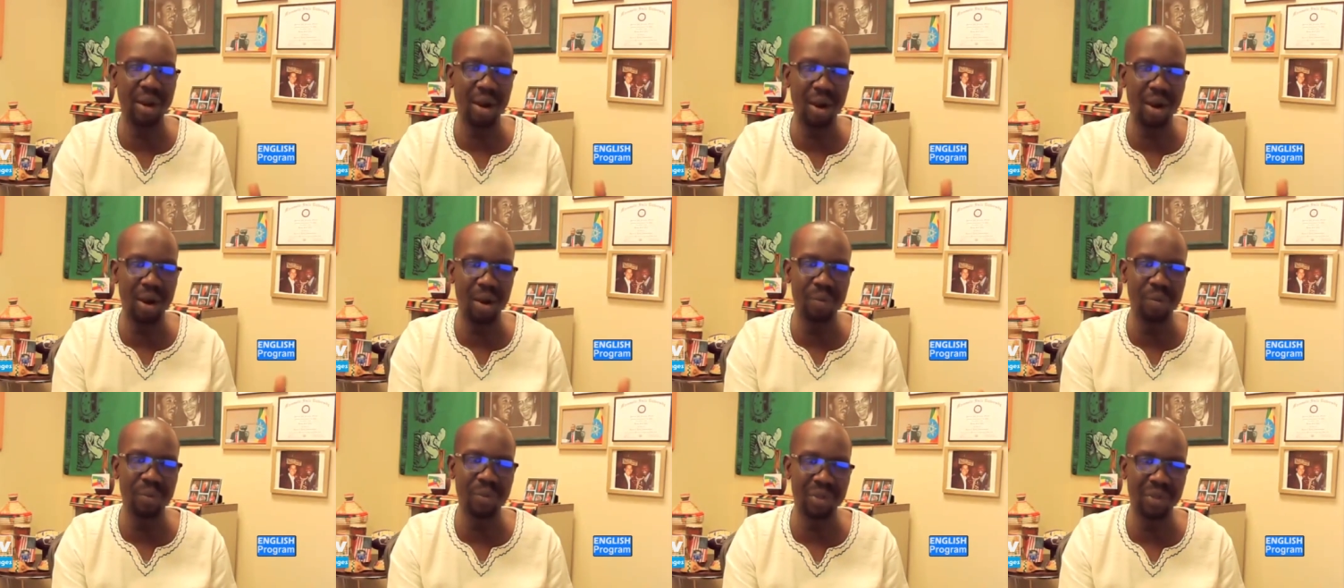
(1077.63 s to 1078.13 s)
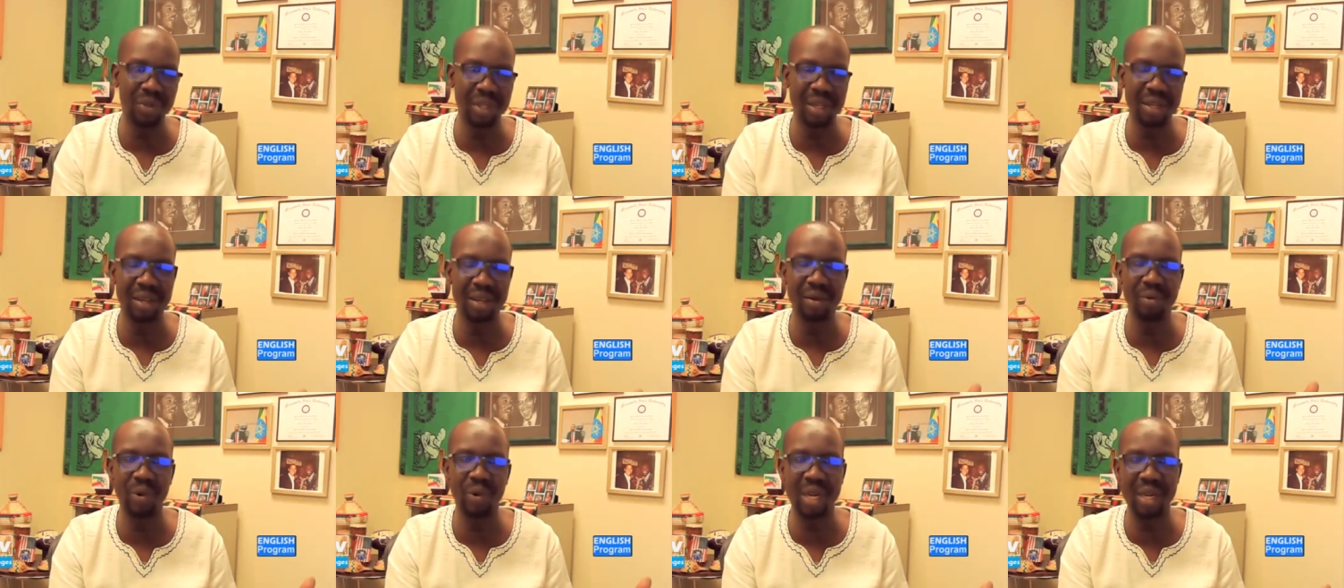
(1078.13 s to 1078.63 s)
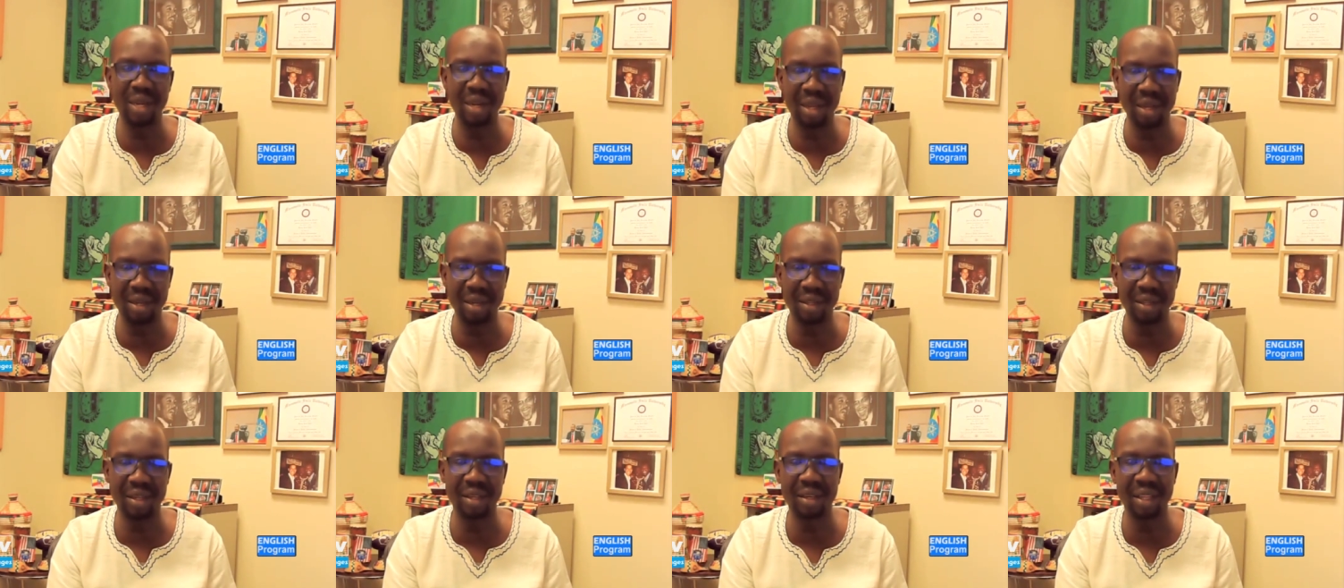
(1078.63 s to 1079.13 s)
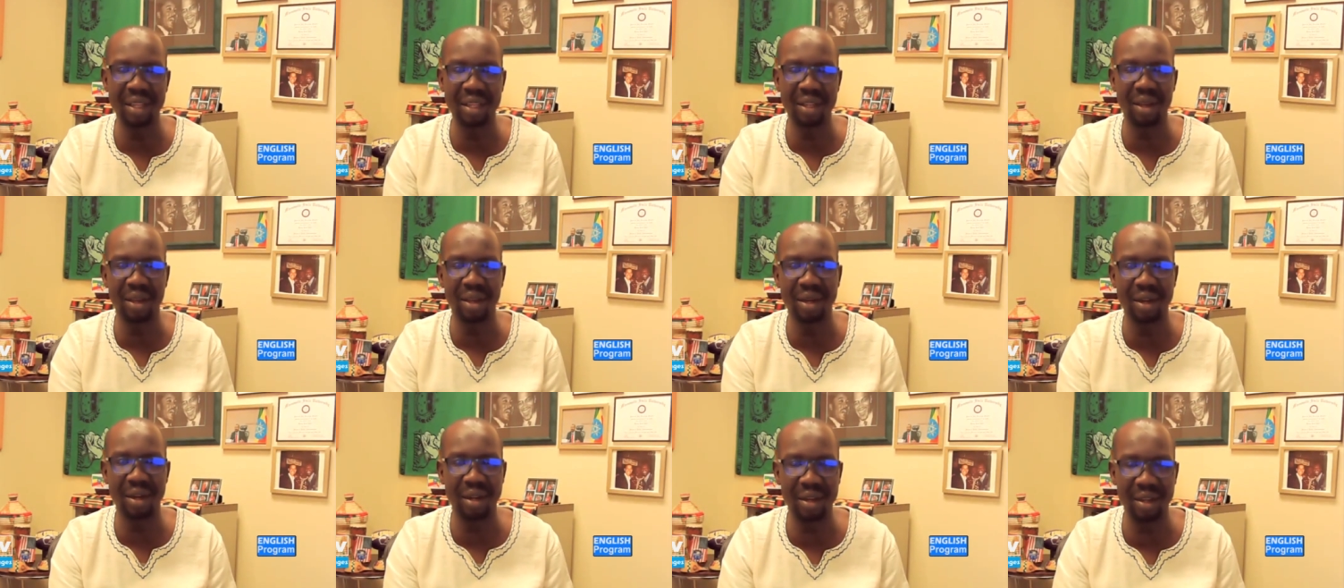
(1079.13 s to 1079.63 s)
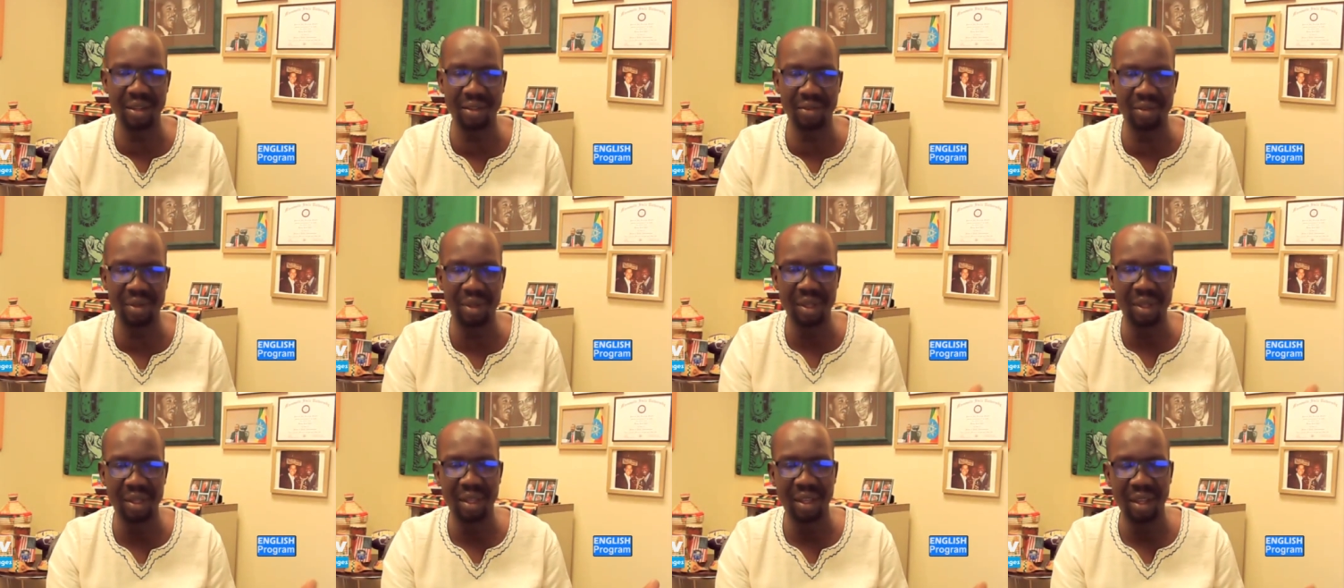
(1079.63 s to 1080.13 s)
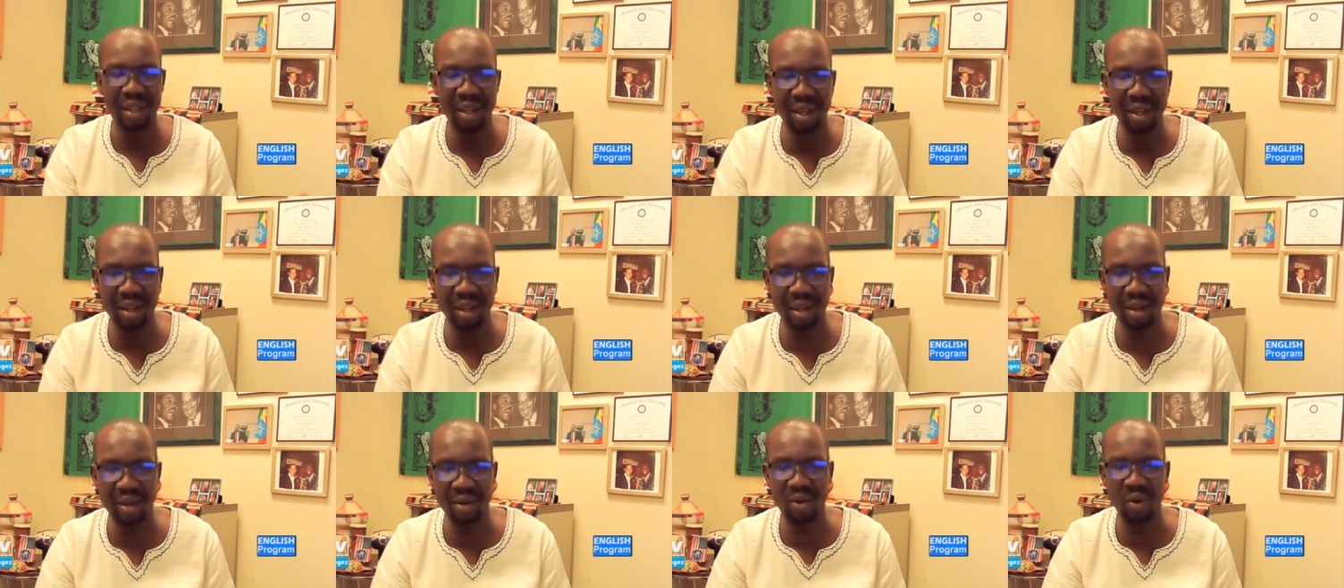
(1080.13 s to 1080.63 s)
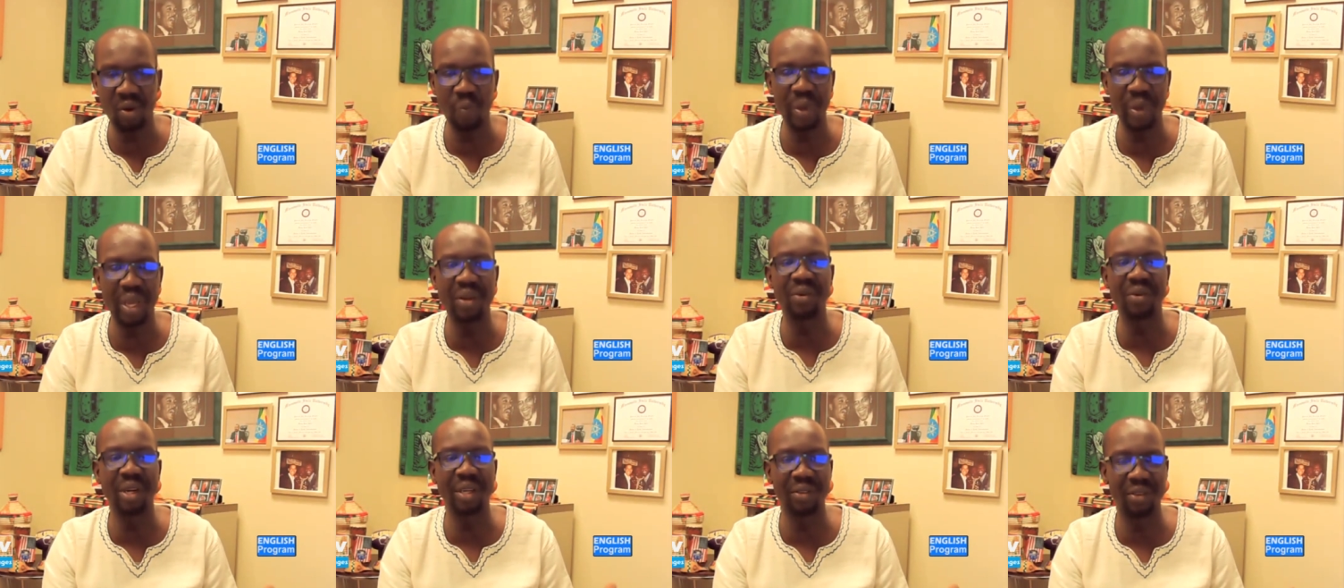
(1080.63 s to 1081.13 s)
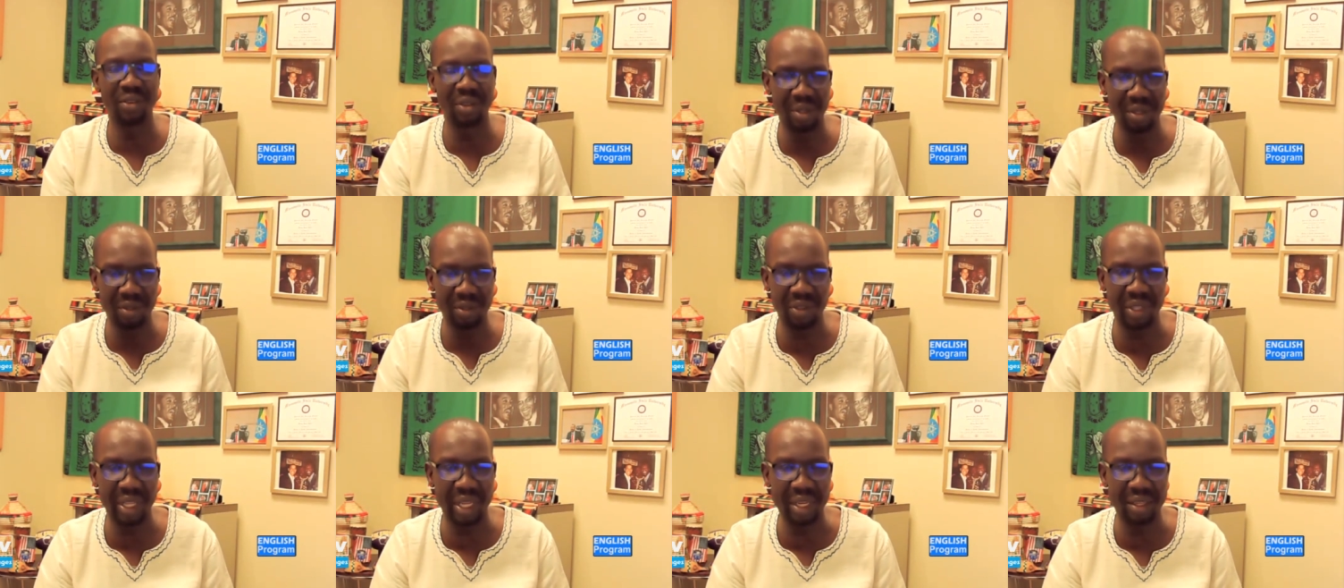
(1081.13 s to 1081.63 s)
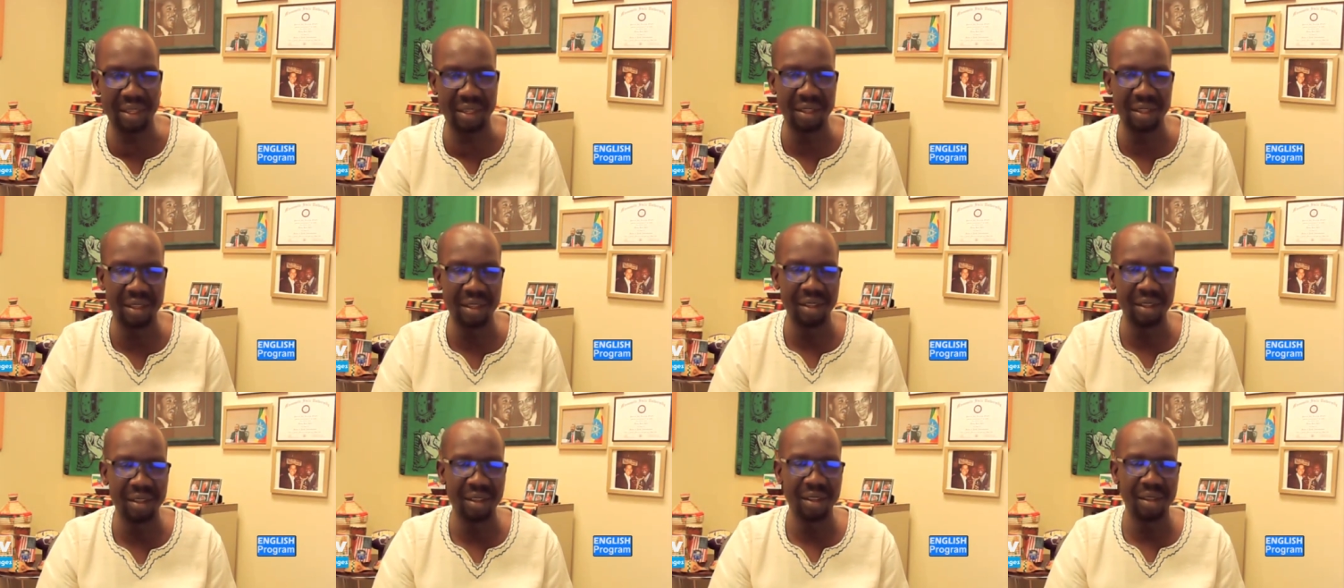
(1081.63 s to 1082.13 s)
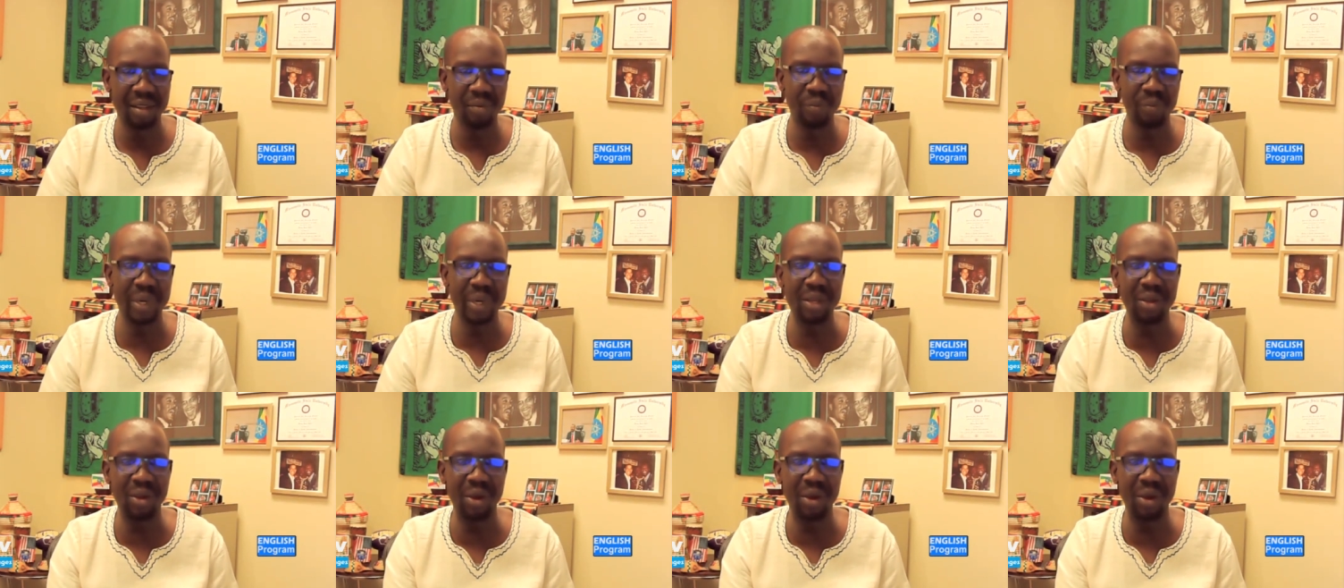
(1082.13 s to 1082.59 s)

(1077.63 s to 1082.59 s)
arms and whatnot and declare it as Confederate state, but